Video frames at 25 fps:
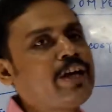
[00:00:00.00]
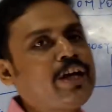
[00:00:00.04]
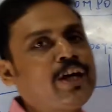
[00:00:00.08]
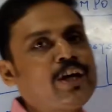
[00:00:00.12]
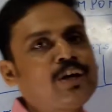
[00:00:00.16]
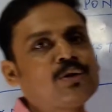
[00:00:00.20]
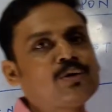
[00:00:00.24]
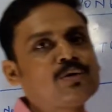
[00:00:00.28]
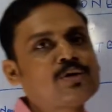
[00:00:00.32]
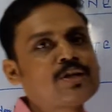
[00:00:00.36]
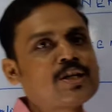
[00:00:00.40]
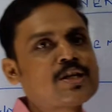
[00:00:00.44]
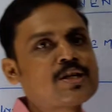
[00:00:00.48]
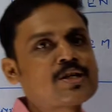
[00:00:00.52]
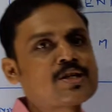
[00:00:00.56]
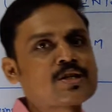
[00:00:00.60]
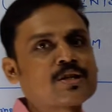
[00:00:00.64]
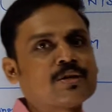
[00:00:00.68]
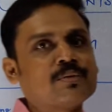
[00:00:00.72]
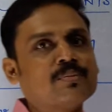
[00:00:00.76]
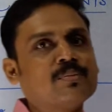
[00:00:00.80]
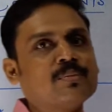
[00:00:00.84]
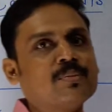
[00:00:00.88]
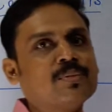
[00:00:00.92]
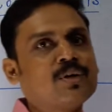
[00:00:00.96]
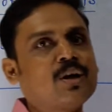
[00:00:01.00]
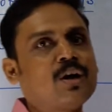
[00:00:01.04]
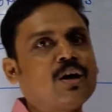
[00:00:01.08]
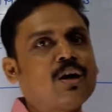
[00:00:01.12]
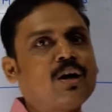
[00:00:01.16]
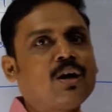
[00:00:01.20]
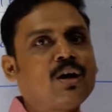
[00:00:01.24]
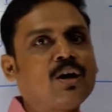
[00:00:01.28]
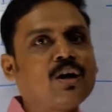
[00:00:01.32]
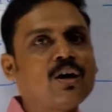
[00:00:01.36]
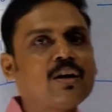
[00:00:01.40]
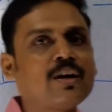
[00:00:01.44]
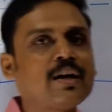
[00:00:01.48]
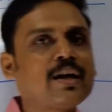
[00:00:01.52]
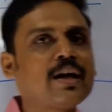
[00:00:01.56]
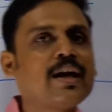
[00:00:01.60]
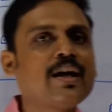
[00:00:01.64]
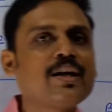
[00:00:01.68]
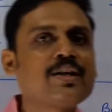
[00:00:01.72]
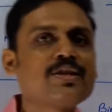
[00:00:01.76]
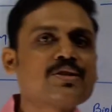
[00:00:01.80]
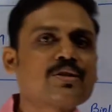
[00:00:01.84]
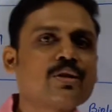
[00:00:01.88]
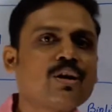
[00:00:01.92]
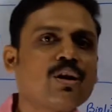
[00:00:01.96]
ecosystem, or
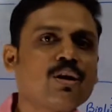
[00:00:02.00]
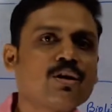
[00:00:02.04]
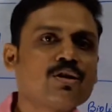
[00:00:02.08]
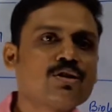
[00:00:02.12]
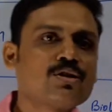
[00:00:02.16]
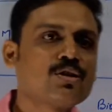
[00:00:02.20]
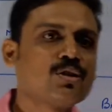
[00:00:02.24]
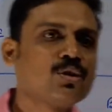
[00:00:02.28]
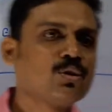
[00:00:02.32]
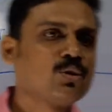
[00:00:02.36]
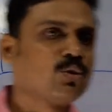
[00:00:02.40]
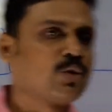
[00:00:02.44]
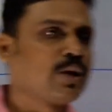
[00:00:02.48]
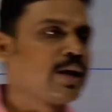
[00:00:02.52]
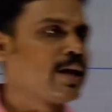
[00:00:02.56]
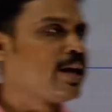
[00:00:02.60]
it's also known